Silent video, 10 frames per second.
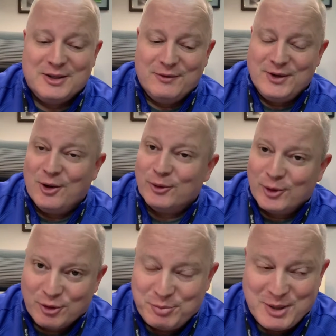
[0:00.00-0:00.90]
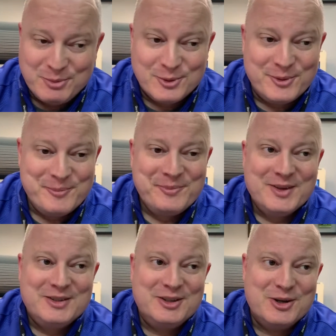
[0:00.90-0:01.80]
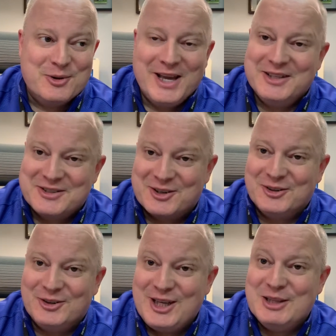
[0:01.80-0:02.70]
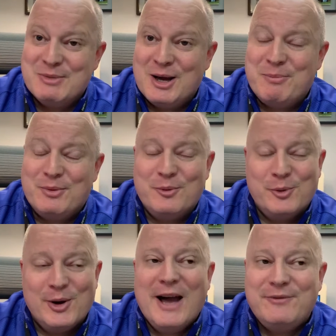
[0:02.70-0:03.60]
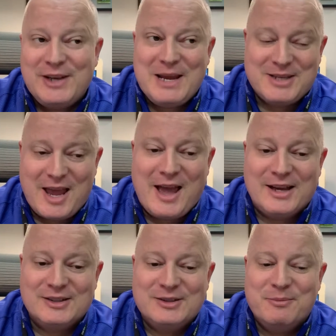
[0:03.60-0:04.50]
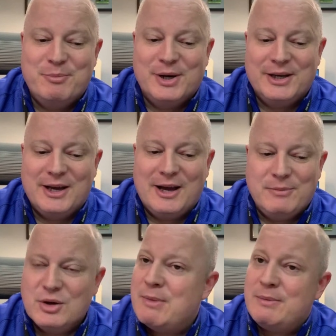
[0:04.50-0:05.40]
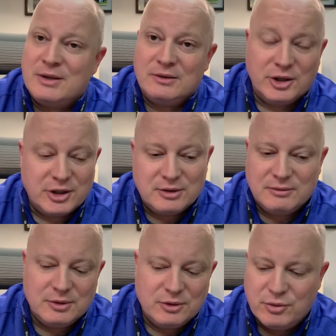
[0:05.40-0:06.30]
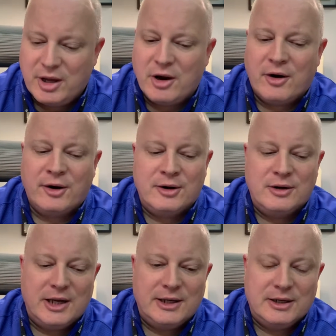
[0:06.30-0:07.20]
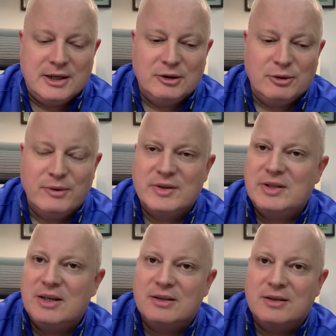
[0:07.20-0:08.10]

if you don't know the people, to go ahead and start looking them up. We'll have name tags, but you can maybe look at who they are and get a little bit of a sense